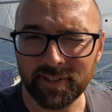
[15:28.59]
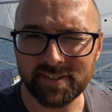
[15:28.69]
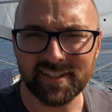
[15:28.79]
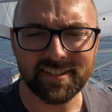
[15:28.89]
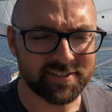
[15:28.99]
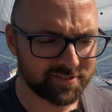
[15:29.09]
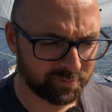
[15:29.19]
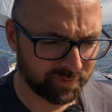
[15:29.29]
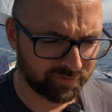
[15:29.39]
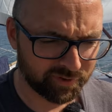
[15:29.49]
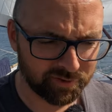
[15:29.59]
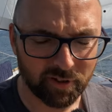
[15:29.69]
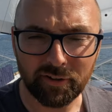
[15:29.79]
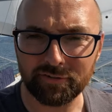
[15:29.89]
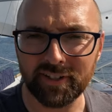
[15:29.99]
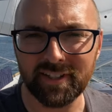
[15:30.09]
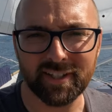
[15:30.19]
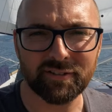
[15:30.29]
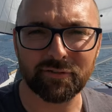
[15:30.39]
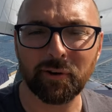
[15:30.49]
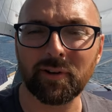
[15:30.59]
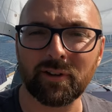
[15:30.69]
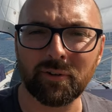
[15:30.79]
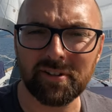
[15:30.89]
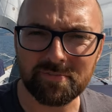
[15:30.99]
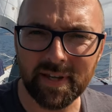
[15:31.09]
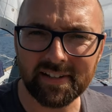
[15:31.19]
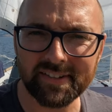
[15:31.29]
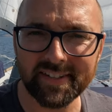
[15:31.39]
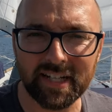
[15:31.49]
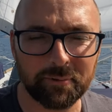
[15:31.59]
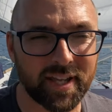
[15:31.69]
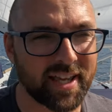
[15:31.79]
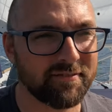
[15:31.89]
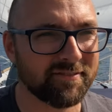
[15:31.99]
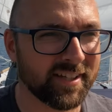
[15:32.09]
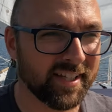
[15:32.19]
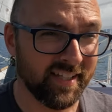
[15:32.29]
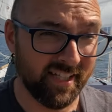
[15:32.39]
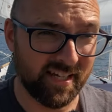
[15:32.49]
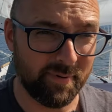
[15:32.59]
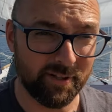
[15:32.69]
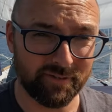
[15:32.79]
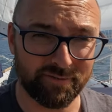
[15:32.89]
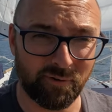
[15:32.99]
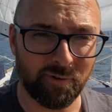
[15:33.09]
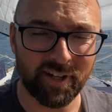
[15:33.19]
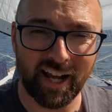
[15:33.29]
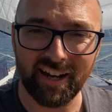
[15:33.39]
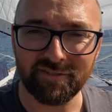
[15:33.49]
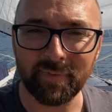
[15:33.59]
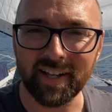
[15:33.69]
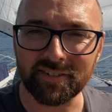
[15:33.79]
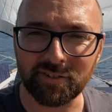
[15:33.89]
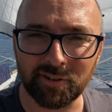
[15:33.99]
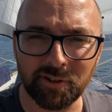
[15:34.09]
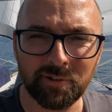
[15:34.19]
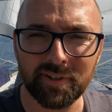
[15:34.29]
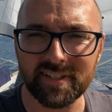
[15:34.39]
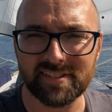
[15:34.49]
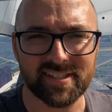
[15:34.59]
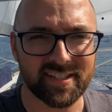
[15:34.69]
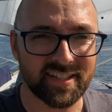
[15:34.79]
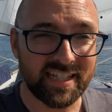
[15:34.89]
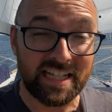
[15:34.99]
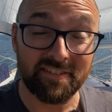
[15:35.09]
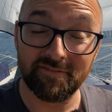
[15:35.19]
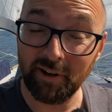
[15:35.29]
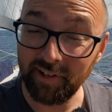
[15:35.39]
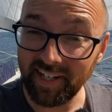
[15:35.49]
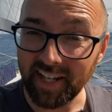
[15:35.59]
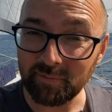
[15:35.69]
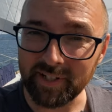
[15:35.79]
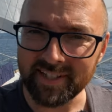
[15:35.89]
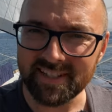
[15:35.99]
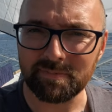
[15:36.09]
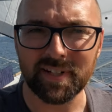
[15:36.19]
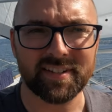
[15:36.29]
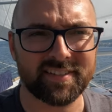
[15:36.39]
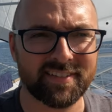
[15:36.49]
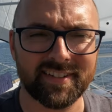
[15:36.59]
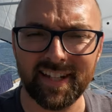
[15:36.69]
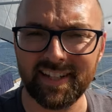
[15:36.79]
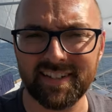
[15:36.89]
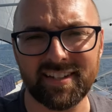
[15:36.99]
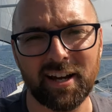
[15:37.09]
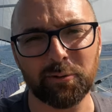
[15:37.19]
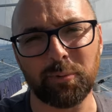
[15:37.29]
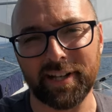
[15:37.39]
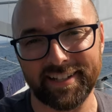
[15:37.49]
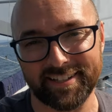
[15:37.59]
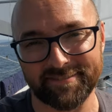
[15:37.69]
charged, so we've turned off the infernal noisemaker, and now we have about 4.5 miles to go. It's very light winds, but it's dead downwind.